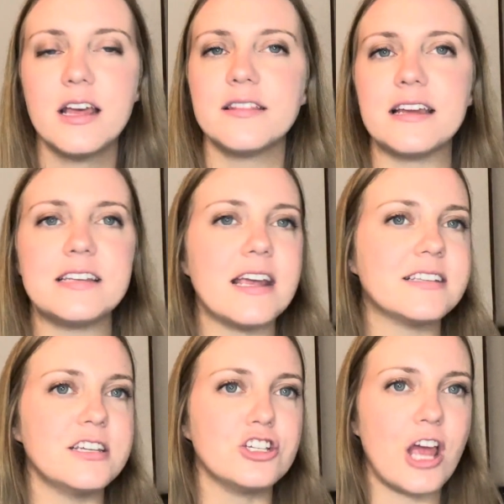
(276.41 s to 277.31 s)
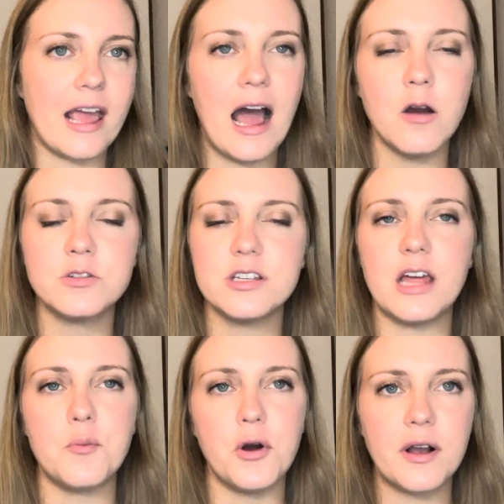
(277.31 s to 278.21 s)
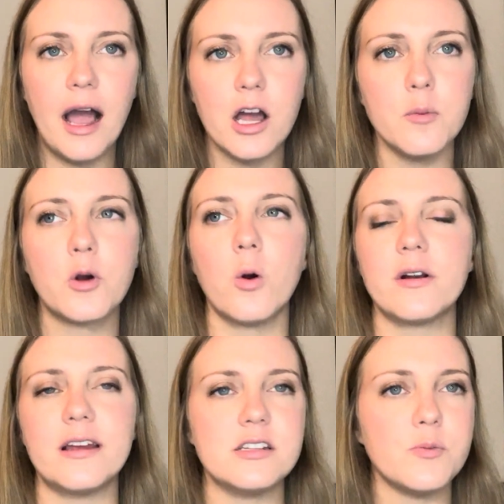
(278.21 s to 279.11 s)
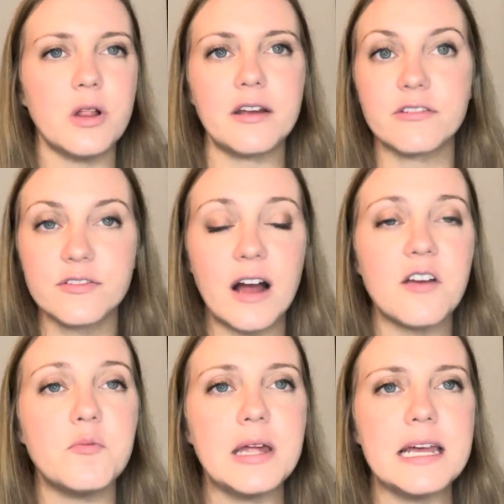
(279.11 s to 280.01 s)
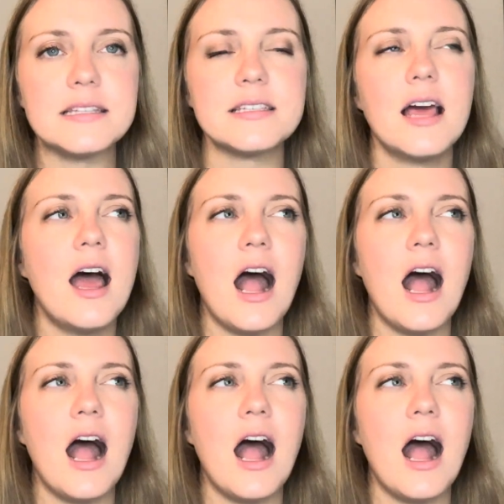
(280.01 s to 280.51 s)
They take CJ out. They put Kyle McCord in to play for 5 minutes.